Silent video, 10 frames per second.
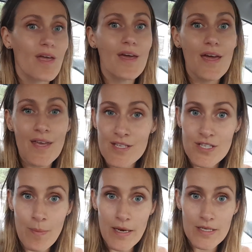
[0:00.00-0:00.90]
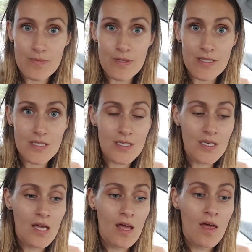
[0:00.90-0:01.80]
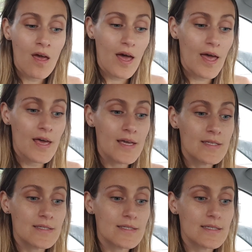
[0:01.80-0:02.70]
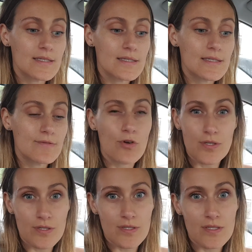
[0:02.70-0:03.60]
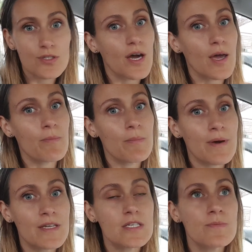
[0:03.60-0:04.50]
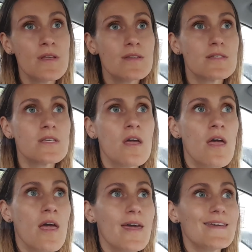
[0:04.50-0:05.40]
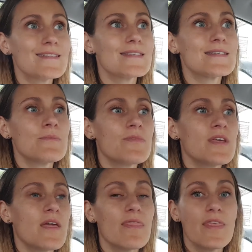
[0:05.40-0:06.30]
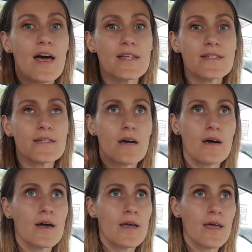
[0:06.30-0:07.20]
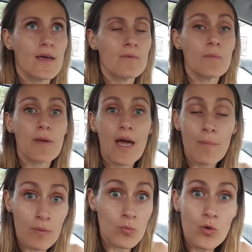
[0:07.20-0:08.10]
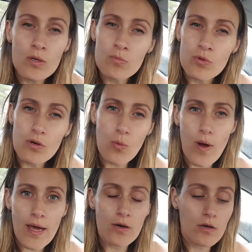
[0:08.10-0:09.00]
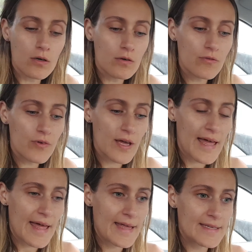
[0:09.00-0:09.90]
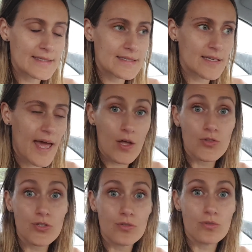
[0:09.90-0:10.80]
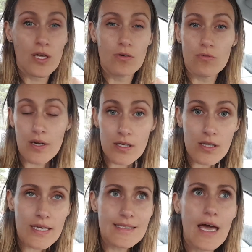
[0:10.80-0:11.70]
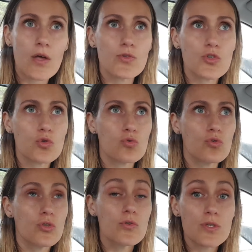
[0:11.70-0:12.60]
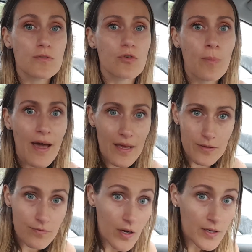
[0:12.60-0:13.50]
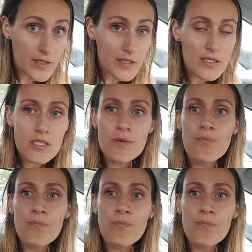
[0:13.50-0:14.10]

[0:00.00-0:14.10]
energy management and versus time management. It's something that I am becoming more and more aware of, and how to kind of regulate, how to use it for my advantage.